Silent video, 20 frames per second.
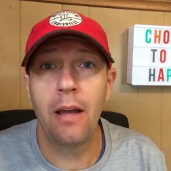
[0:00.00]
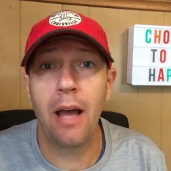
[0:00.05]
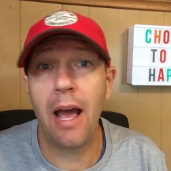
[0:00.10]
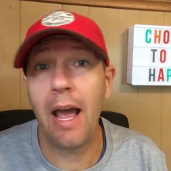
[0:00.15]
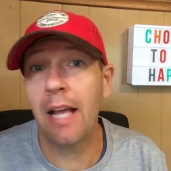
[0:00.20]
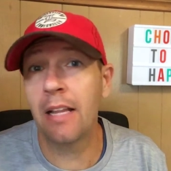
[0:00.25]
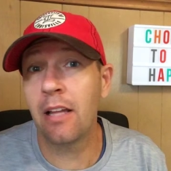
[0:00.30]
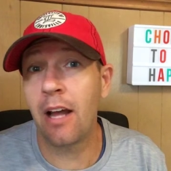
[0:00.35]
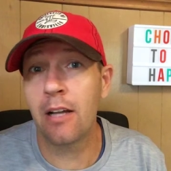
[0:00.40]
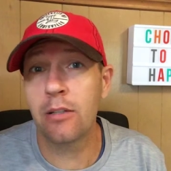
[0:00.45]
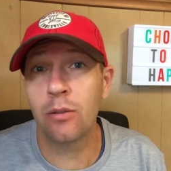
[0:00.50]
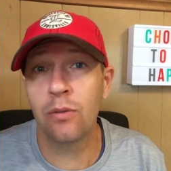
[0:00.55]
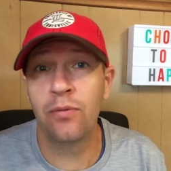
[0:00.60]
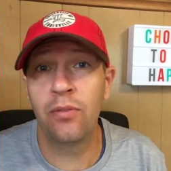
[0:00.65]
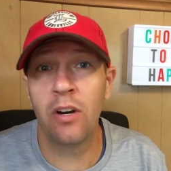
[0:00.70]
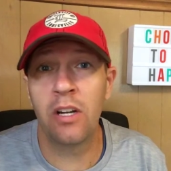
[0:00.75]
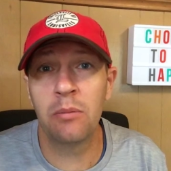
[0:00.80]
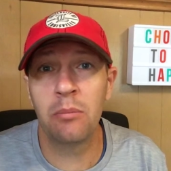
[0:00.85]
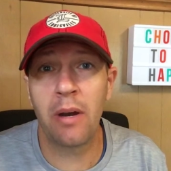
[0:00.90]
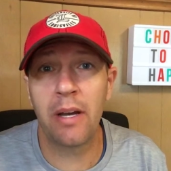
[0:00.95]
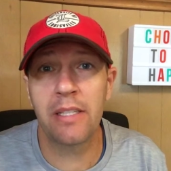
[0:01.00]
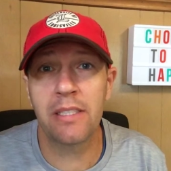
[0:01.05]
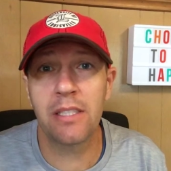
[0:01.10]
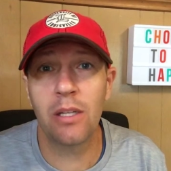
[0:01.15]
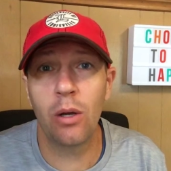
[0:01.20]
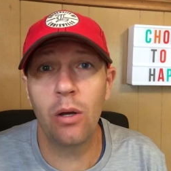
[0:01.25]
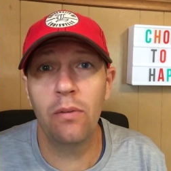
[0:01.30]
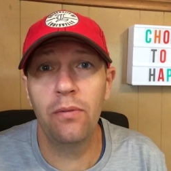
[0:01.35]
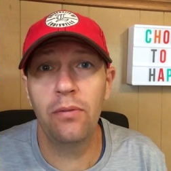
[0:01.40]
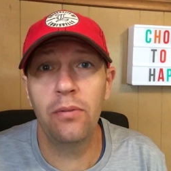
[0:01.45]
I had lots of fun
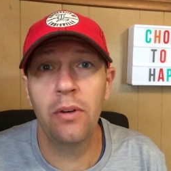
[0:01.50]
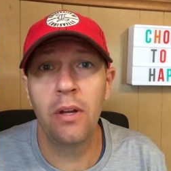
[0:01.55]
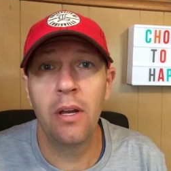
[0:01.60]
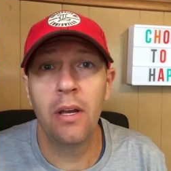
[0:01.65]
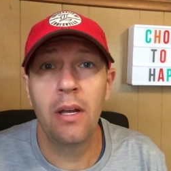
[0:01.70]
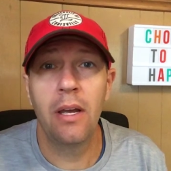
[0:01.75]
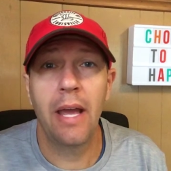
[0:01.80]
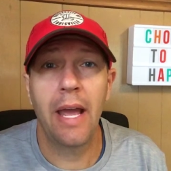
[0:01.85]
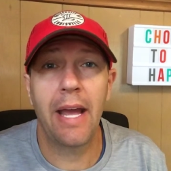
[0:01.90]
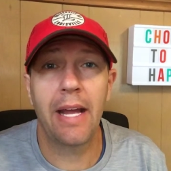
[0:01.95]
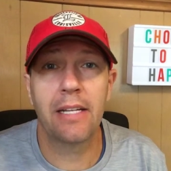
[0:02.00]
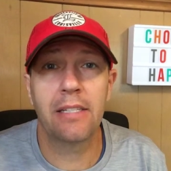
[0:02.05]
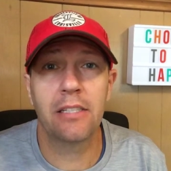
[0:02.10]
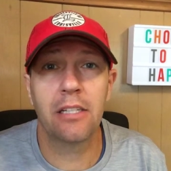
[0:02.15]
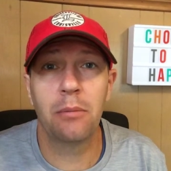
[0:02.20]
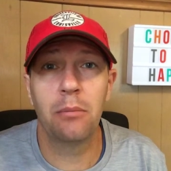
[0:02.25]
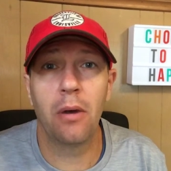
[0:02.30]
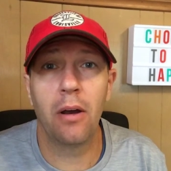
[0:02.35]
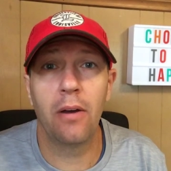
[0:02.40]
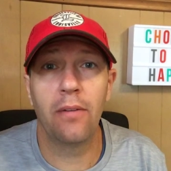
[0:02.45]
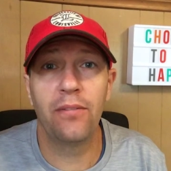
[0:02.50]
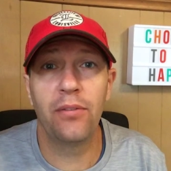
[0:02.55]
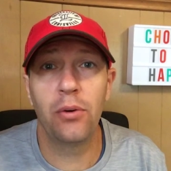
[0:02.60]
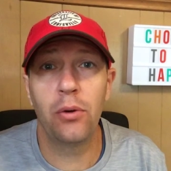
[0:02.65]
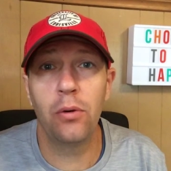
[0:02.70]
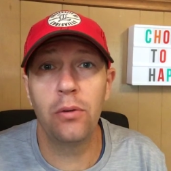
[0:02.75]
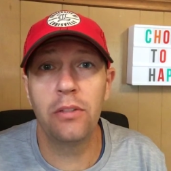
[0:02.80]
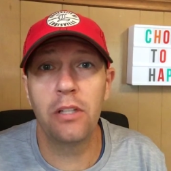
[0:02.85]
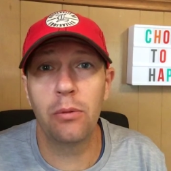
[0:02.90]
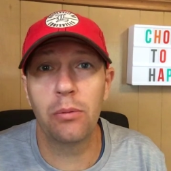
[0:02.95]
myself. Had some
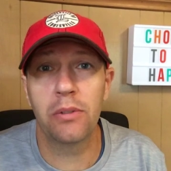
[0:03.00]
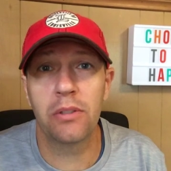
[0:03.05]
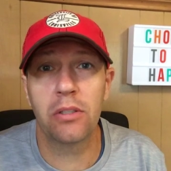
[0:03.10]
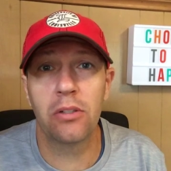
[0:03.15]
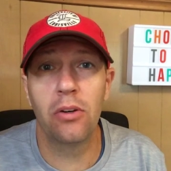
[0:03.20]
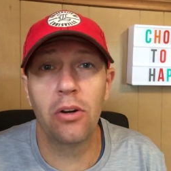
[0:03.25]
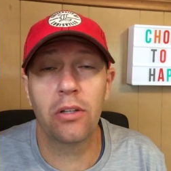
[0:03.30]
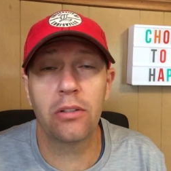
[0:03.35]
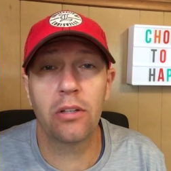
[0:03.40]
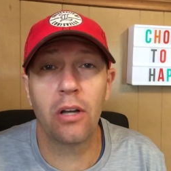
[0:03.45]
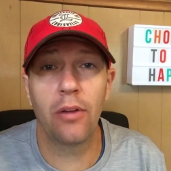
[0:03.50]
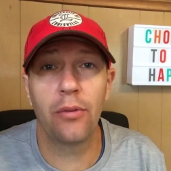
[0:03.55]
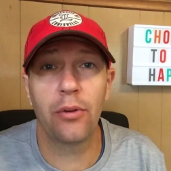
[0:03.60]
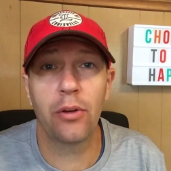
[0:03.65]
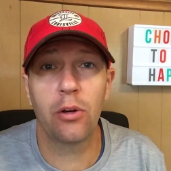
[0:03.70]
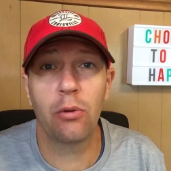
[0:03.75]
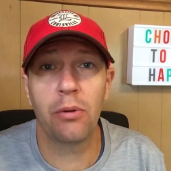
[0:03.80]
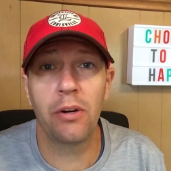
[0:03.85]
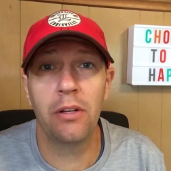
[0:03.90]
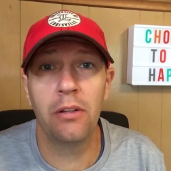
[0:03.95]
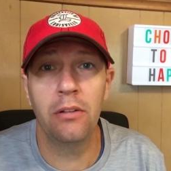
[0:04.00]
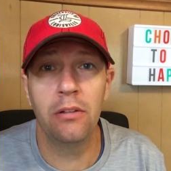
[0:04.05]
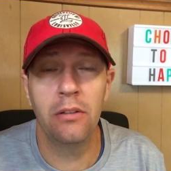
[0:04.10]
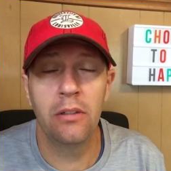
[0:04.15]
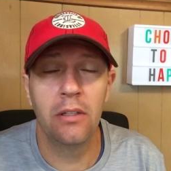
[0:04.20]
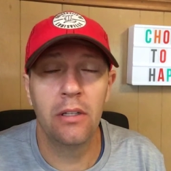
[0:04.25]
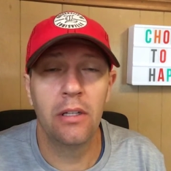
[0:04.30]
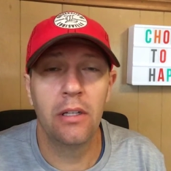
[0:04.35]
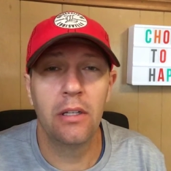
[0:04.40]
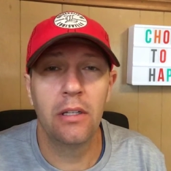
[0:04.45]
food that was cooked on the grill.
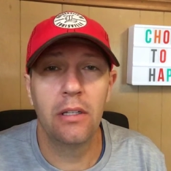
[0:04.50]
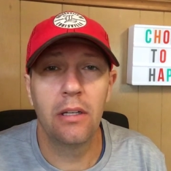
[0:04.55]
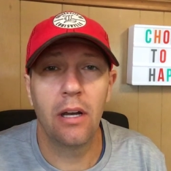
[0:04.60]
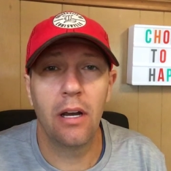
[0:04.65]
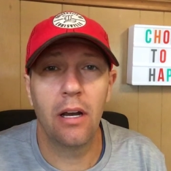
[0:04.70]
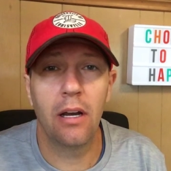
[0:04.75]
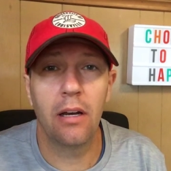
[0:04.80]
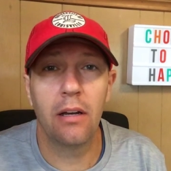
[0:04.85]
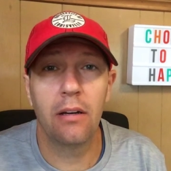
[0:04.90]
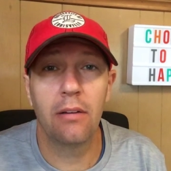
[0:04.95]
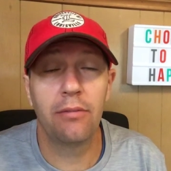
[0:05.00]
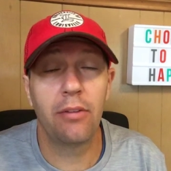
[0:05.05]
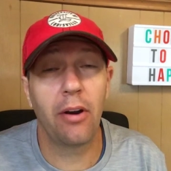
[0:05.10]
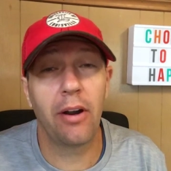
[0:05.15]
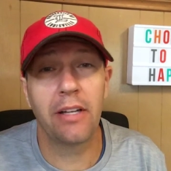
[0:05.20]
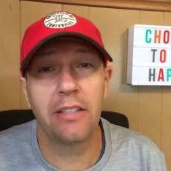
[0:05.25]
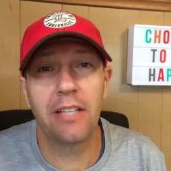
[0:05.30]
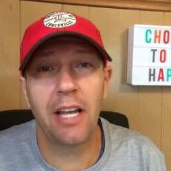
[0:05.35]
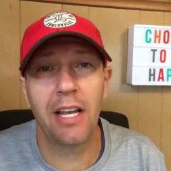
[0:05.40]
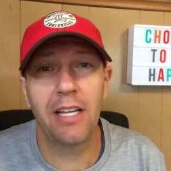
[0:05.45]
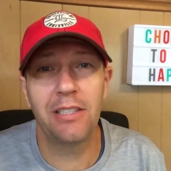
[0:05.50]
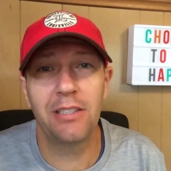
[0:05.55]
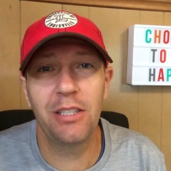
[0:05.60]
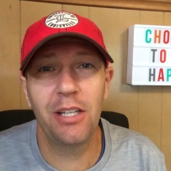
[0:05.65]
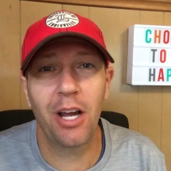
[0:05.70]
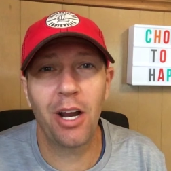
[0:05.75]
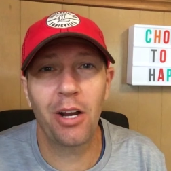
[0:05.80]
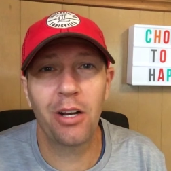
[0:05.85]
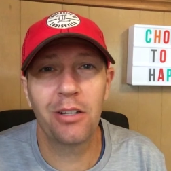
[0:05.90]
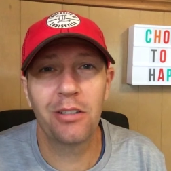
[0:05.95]
Very
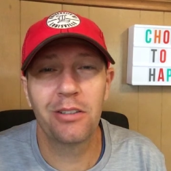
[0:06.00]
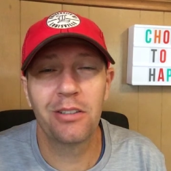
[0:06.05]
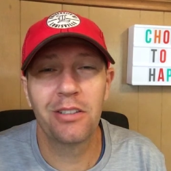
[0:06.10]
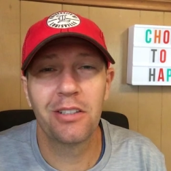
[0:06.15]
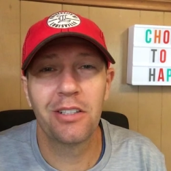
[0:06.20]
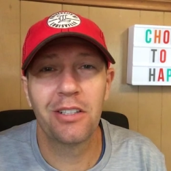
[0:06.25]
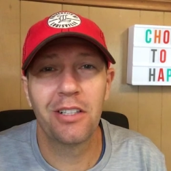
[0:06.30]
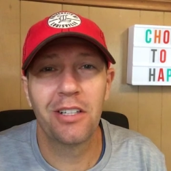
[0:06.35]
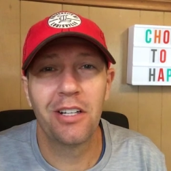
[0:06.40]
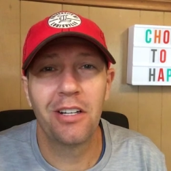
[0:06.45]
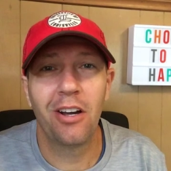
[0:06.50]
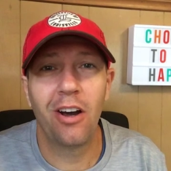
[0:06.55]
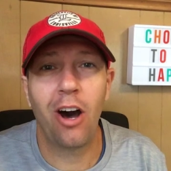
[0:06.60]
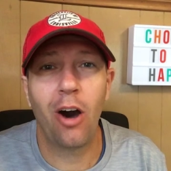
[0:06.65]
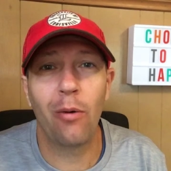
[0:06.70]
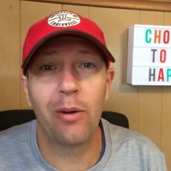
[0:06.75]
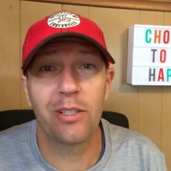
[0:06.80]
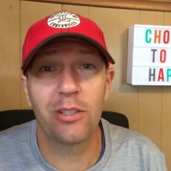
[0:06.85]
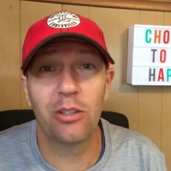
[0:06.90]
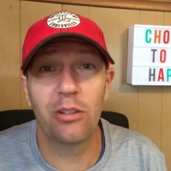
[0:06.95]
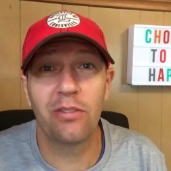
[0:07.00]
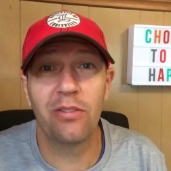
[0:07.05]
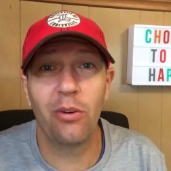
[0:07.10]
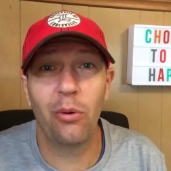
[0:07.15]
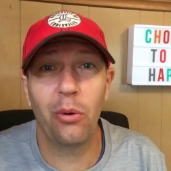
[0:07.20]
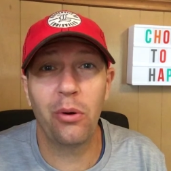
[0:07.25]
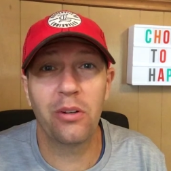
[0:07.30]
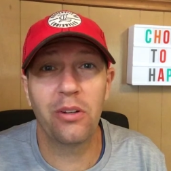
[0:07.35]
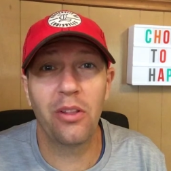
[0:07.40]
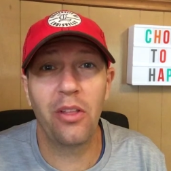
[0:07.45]
tasty. I always look
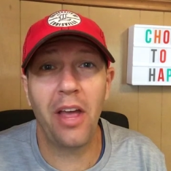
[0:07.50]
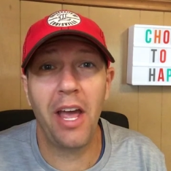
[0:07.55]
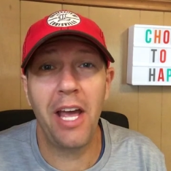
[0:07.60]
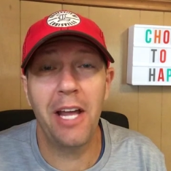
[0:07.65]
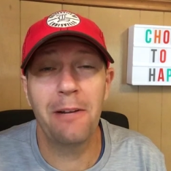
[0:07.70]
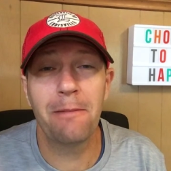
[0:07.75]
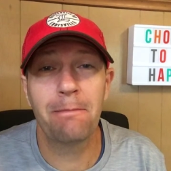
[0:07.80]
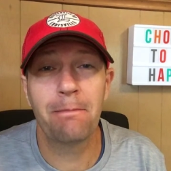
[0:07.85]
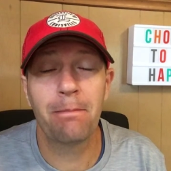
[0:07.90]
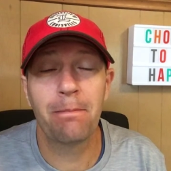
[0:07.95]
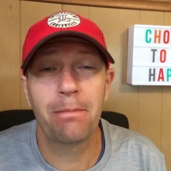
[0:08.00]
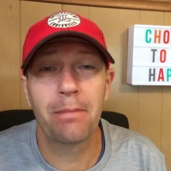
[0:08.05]
forward to that.